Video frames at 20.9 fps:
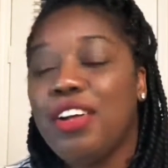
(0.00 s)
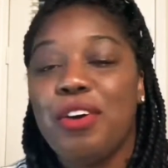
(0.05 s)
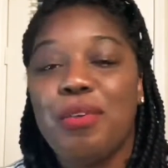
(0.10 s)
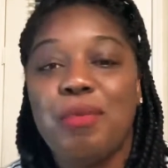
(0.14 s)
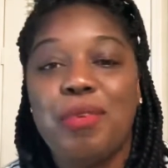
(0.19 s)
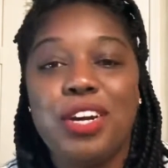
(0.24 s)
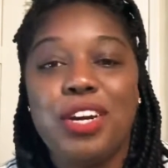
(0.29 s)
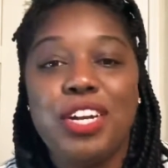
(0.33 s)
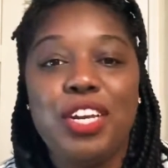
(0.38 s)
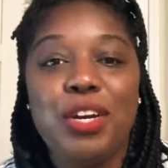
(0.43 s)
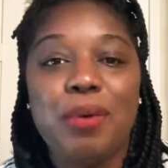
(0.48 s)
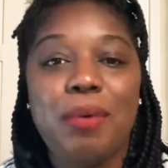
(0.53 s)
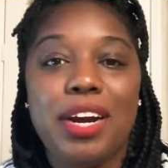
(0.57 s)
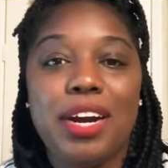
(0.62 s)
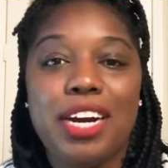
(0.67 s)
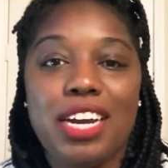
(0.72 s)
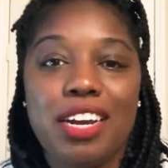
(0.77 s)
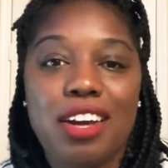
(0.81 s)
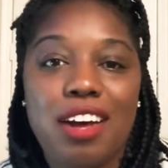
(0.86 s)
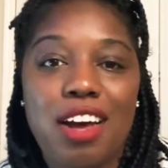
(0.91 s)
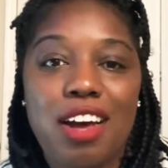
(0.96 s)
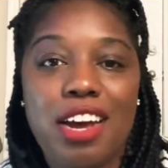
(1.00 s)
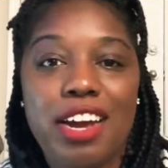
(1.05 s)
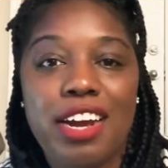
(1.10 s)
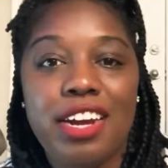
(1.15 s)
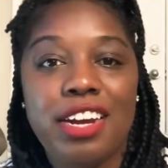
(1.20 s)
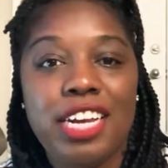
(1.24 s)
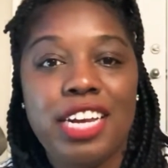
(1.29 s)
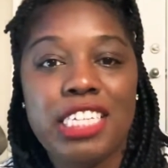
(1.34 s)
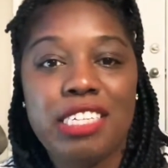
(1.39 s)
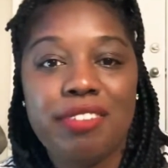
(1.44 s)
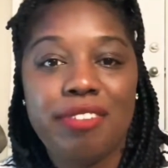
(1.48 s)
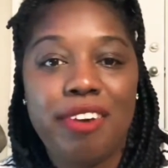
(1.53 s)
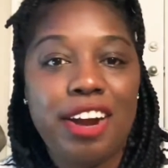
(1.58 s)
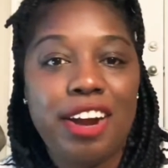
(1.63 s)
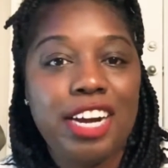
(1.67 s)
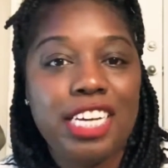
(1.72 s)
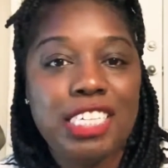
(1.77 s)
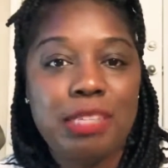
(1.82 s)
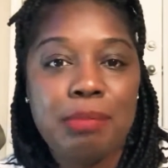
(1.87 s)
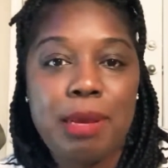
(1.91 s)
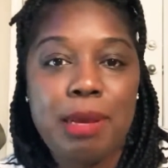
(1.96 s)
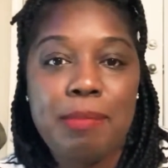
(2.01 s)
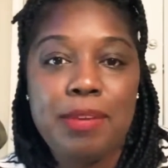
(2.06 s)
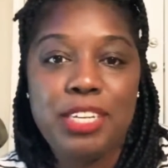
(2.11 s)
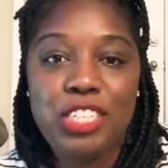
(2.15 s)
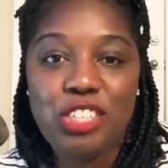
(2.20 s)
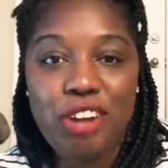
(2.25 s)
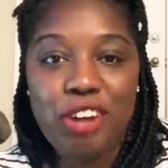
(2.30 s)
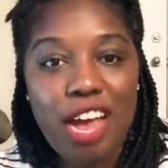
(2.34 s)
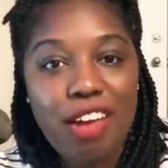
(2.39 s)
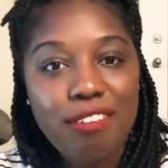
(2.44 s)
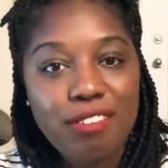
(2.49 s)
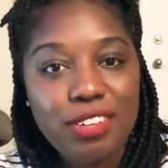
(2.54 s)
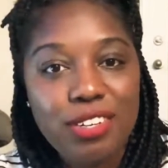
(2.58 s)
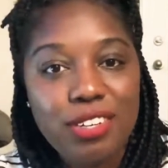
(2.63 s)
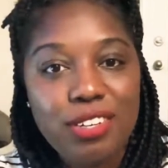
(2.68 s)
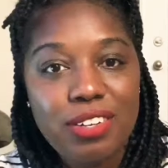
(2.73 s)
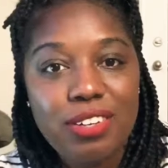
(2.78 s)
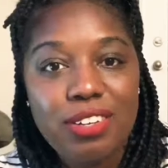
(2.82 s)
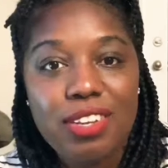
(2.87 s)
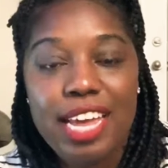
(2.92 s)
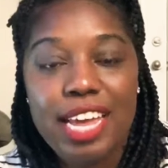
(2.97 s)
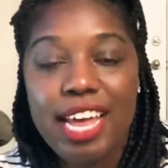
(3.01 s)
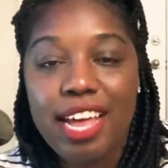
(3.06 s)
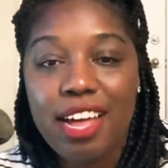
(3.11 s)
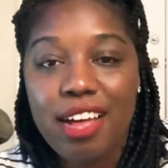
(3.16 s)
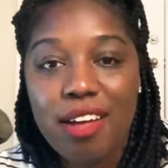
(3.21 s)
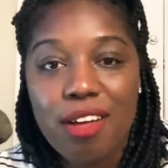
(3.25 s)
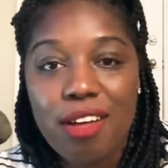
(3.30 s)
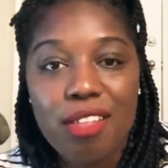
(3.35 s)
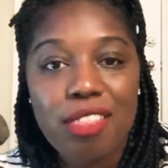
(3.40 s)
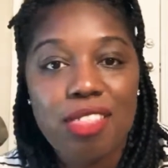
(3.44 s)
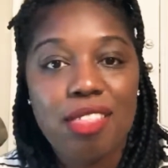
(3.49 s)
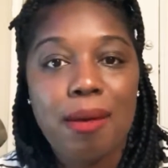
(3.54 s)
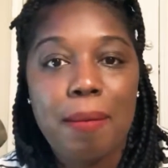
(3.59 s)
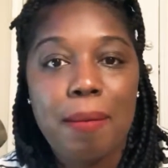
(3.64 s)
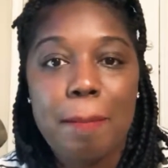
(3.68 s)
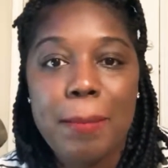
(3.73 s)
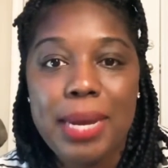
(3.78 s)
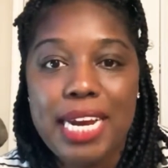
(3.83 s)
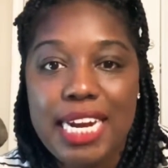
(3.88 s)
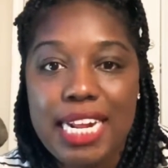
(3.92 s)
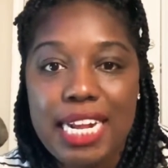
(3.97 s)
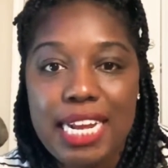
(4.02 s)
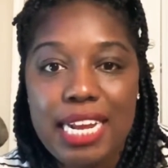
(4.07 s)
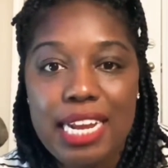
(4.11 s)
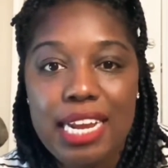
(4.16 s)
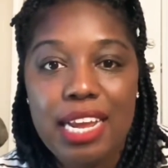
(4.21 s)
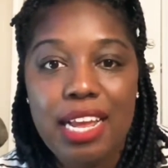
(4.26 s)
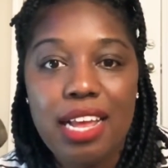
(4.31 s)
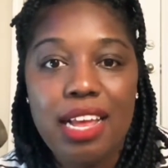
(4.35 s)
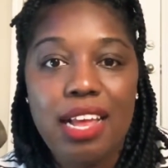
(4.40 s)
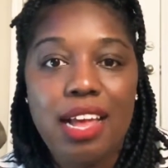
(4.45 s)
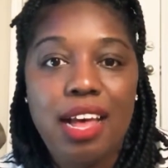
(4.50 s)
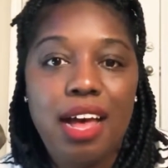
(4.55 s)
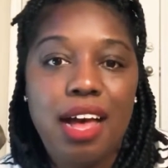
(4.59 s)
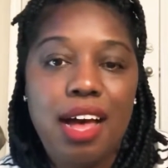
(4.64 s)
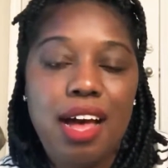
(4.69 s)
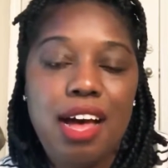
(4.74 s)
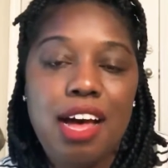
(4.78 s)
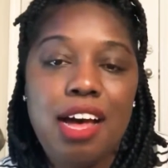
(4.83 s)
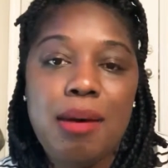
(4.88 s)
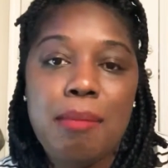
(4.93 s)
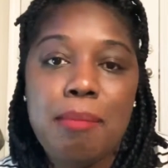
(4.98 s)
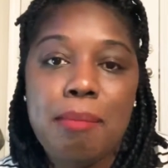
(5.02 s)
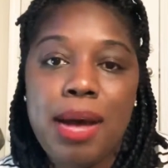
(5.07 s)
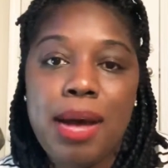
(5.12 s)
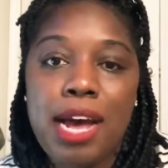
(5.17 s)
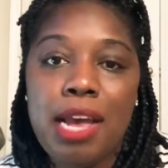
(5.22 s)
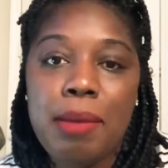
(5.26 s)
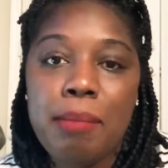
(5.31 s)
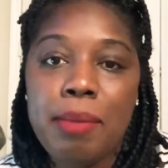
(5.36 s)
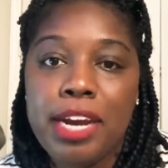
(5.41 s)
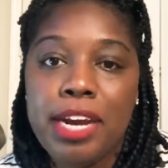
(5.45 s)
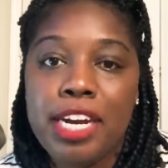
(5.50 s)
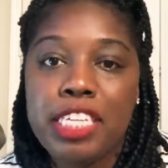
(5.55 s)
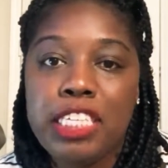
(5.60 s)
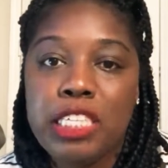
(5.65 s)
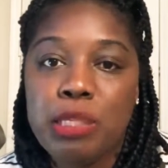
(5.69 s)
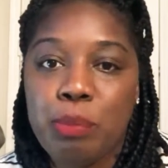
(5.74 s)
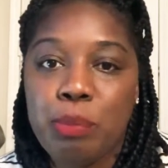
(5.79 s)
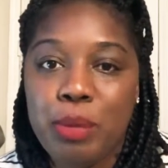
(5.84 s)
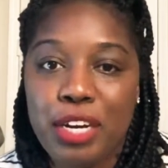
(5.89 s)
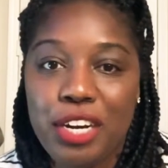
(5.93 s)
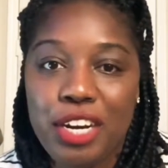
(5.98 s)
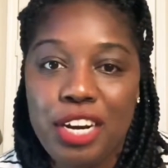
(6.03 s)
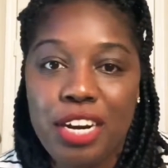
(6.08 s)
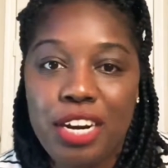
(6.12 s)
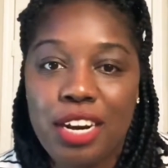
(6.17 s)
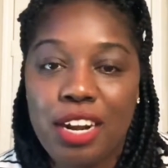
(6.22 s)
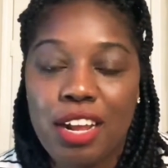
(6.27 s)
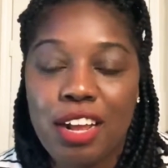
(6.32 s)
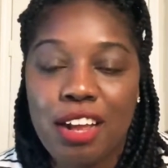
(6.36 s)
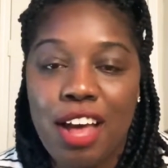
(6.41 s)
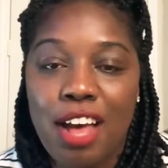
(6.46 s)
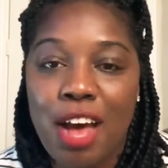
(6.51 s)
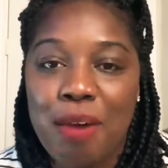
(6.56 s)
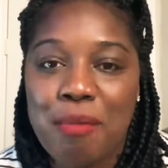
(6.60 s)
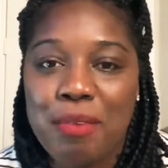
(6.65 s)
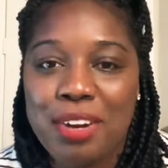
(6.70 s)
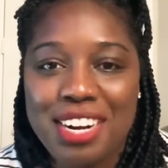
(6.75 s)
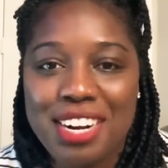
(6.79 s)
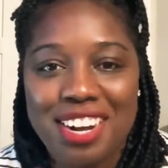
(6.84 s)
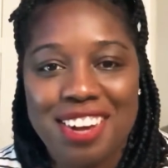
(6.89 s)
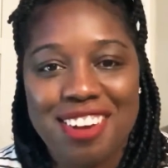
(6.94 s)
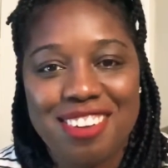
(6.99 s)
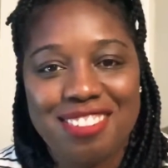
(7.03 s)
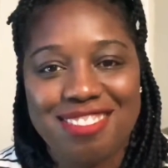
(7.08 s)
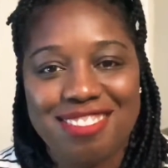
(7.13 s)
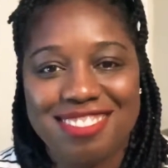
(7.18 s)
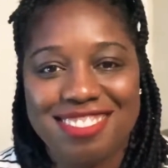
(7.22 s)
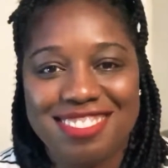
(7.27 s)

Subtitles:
What are you working on as far as maybe travel, health, money, mind, body, spirit? I want to know.